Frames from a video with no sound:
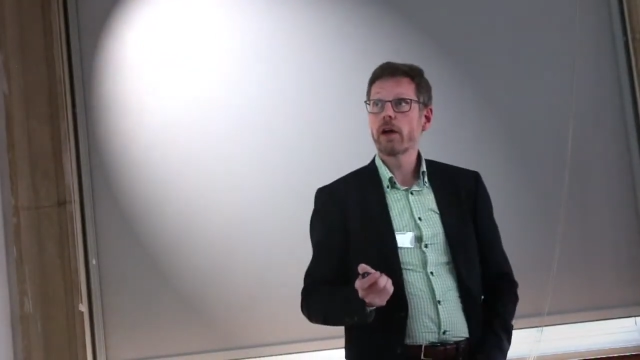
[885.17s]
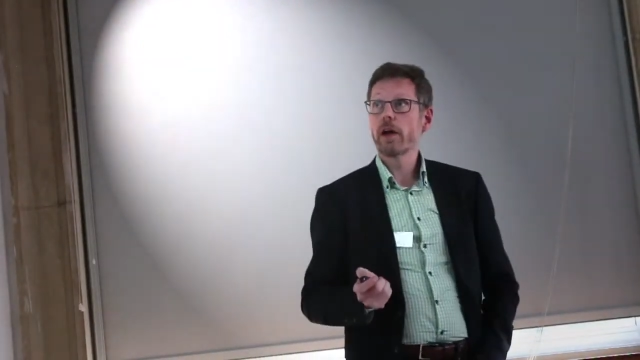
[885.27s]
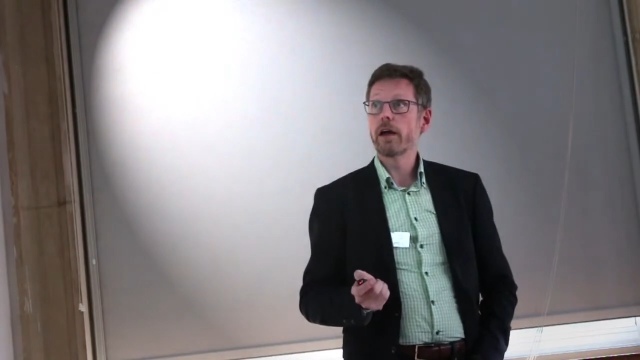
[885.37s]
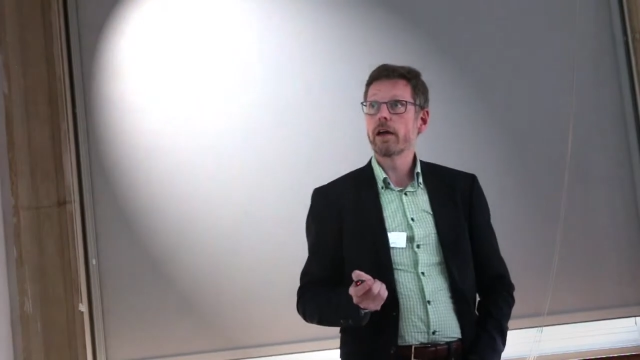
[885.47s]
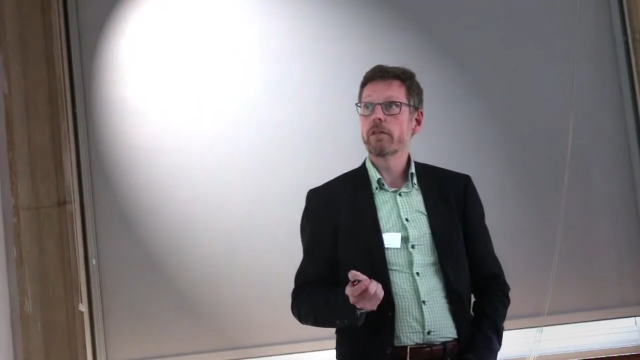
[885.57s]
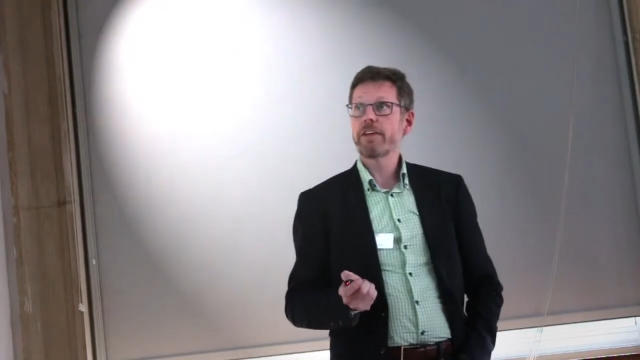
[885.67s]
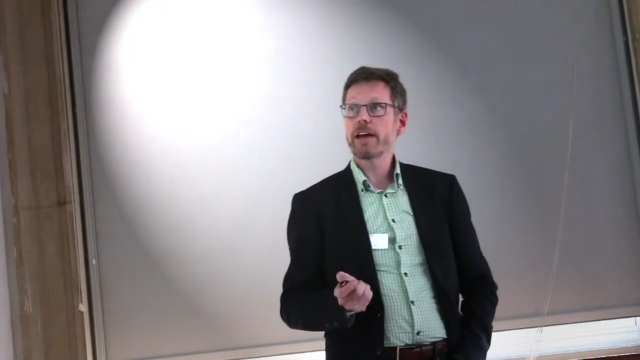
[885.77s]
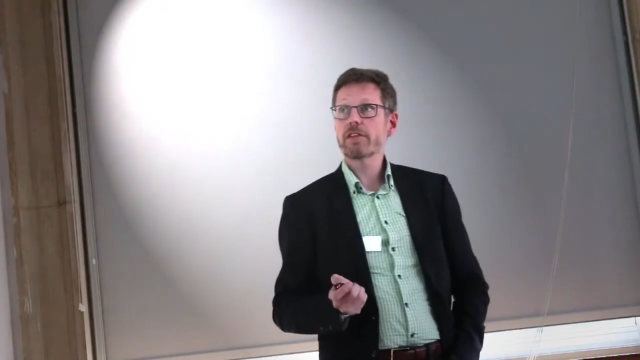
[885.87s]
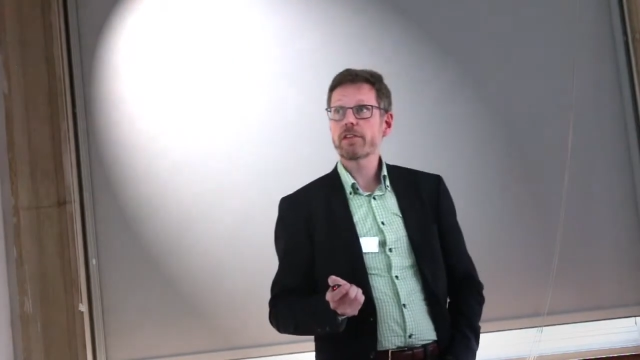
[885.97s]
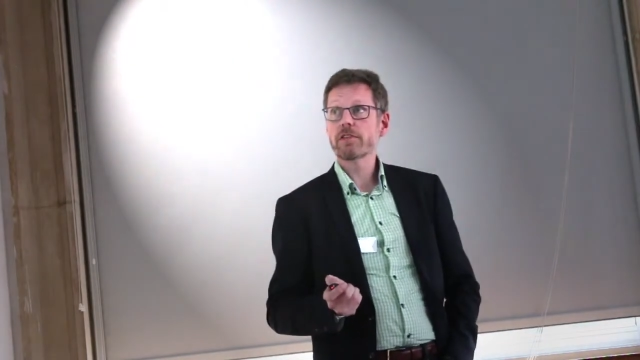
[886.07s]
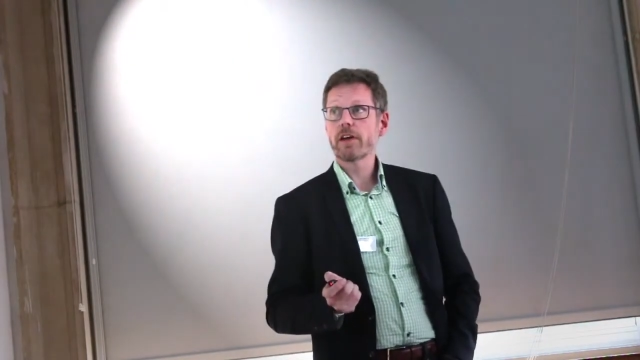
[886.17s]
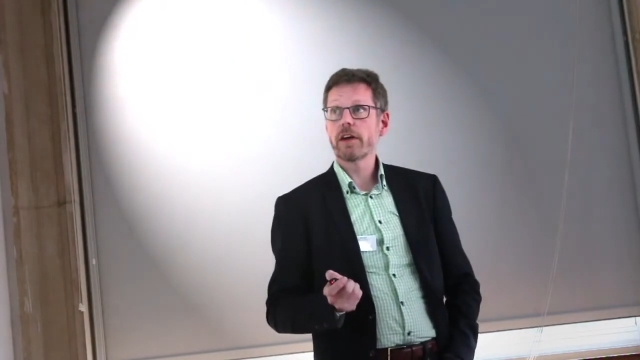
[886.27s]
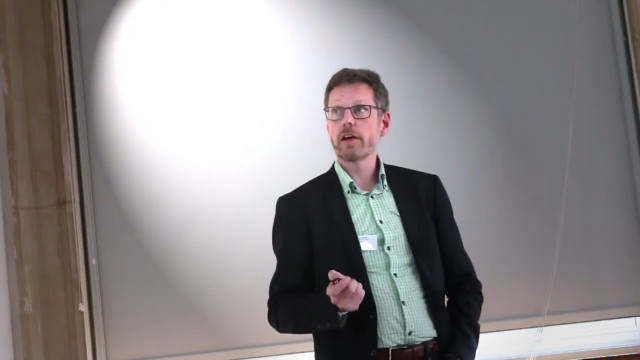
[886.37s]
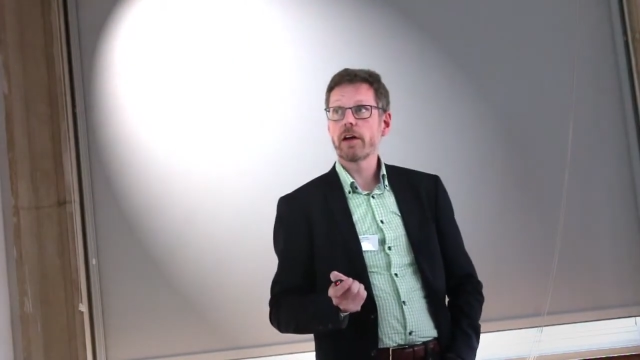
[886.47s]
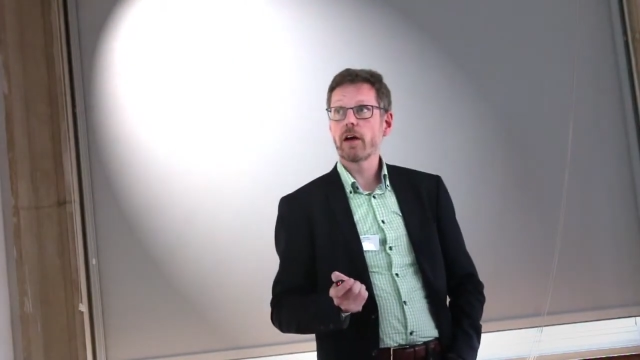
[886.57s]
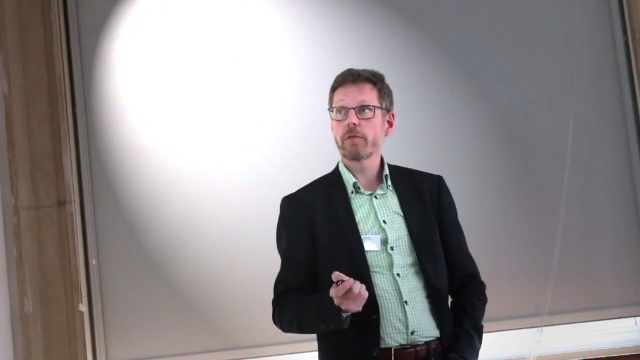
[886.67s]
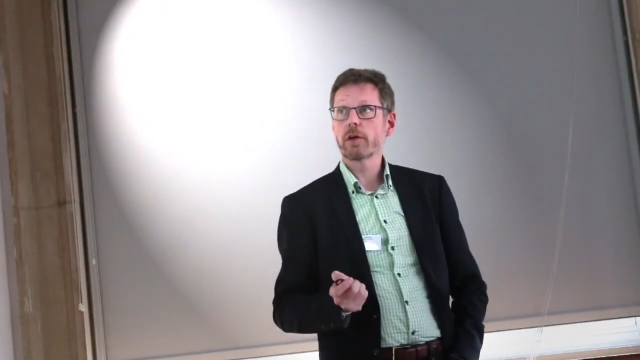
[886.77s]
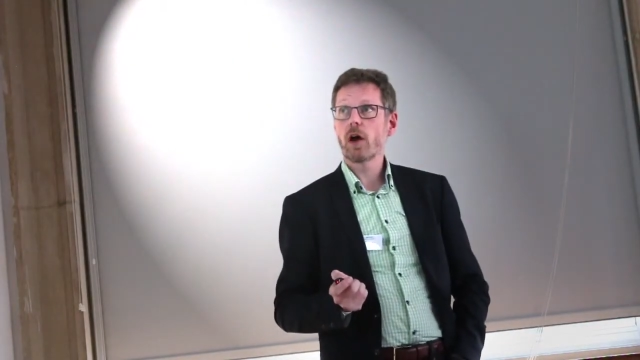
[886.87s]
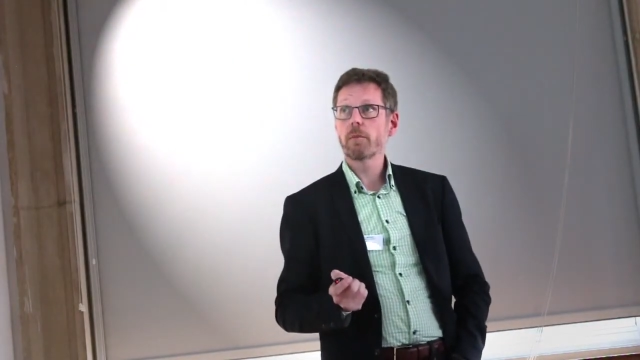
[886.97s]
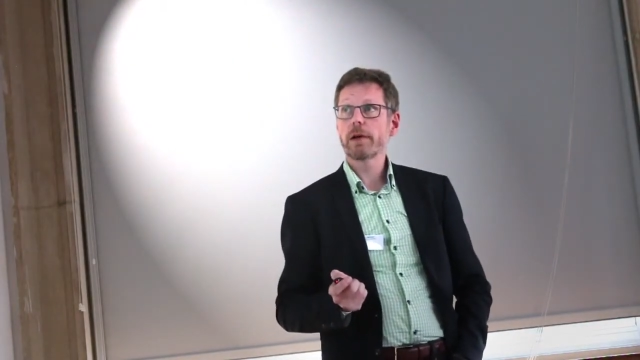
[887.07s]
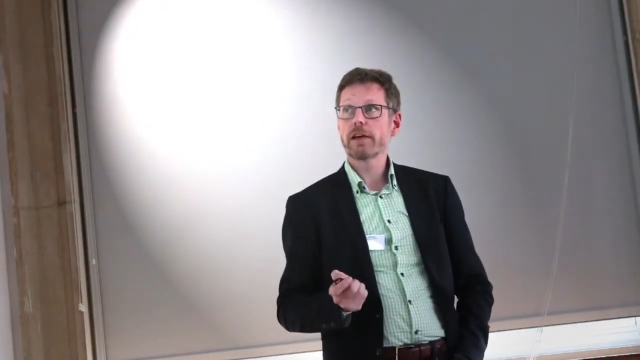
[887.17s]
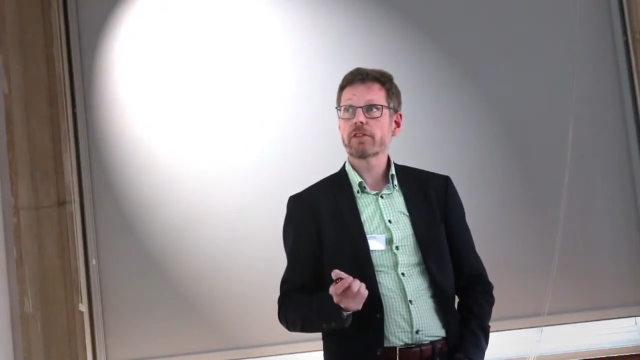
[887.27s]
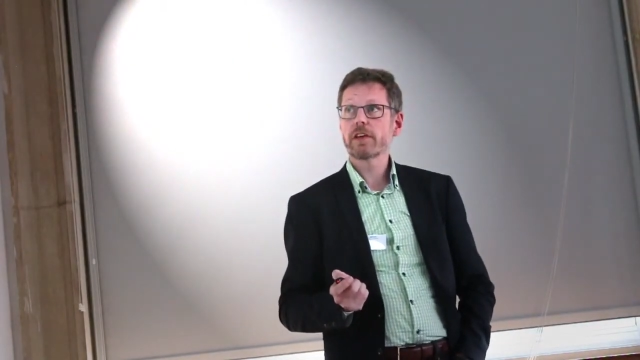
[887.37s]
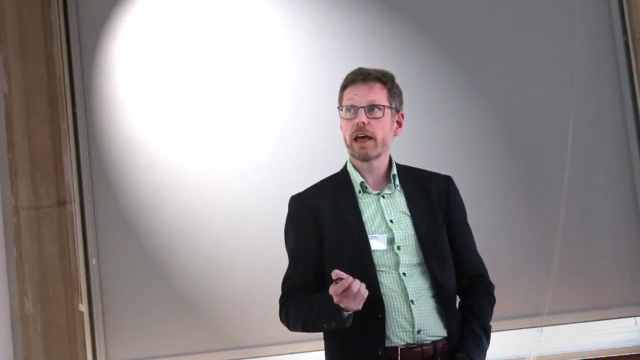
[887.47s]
uh, phases uh, of the complex,